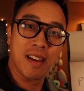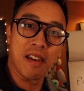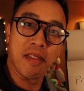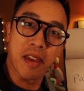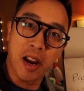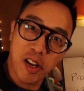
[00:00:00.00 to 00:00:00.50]

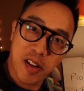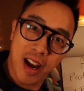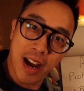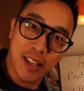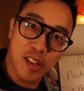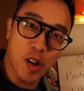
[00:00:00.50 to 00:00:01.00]
And there you
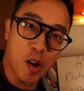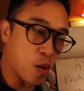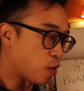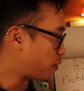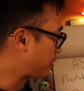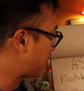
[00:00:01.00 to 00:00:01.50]
guys
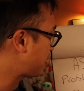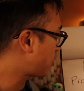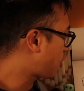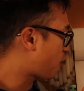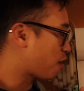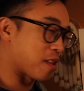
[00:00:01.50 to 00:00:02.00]
go. These
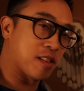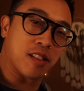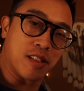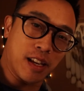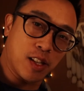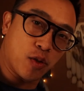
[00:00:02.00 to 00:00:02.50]
are the
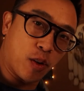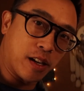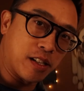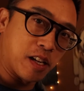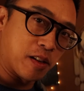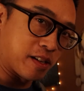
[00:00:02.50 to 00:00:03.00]
6
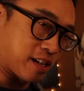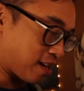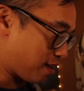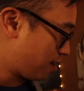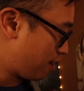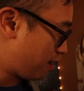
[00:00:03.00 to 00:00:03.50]
criteria